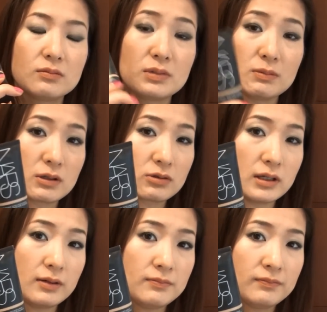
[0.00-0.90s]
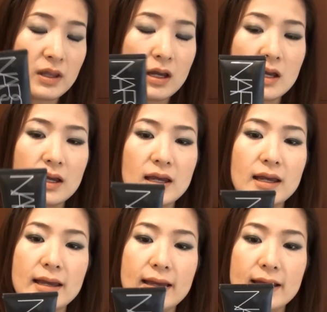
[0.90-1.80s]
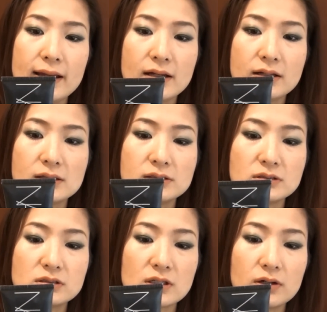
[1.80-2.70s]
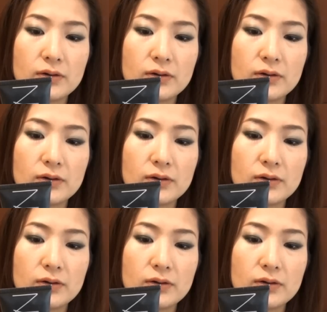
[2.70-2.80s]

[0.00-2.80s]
BB cream, and